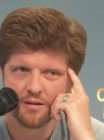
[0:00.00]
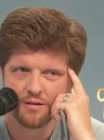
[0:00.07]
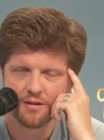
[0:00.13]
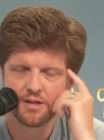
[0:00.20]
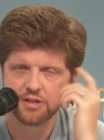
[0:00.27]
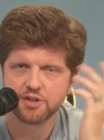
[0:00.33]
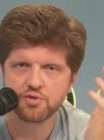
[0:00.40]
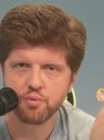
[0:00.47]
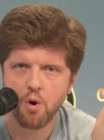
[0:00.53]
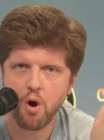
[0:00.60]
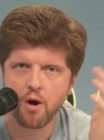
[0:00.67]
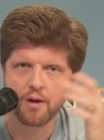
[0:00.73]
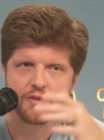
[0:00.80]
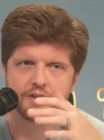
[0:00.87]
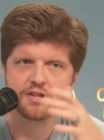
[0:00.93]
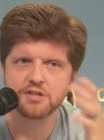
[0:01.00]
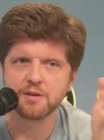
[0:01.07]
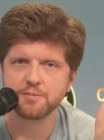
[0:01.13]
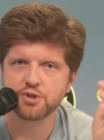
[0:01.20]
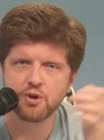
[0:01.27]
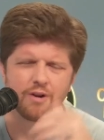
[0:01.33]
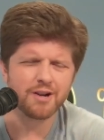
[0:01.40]
This is wrong. This is
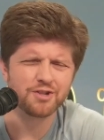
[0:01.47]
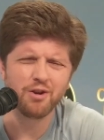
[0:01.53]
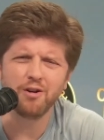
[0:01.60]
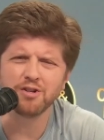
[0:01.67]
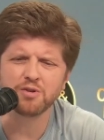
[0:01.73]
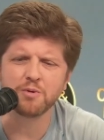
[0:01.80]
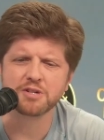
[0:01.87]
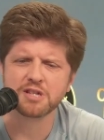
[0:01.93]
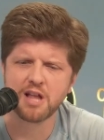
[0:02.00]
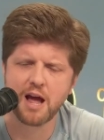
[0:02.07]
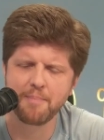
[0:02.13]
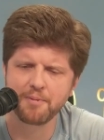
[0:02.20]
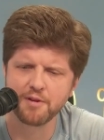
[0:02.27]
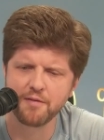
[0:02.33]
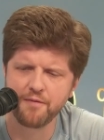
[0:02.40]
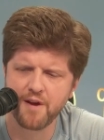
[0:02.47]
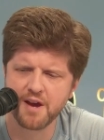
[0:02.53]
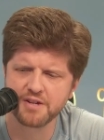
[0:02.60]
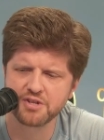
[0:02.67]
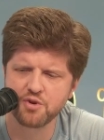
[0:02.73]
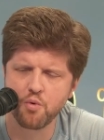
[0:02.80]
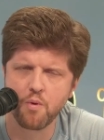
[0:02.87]
absurd. It's also a slap in the
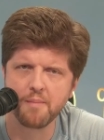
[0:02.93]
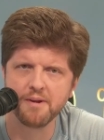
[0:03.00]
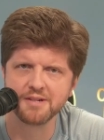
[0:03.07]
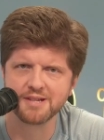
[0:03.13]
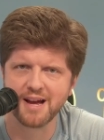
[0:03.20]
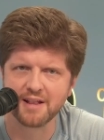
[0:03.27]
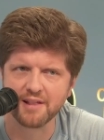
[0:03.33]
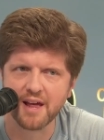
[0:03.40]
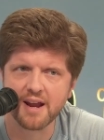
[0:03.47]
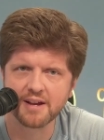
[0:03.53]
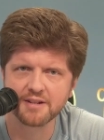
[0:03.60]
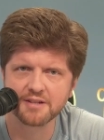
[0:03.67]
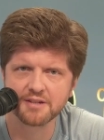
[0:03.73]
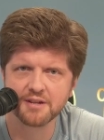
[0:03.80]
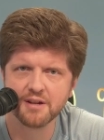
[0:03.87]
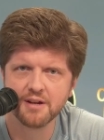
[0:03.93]
face to women's athletics.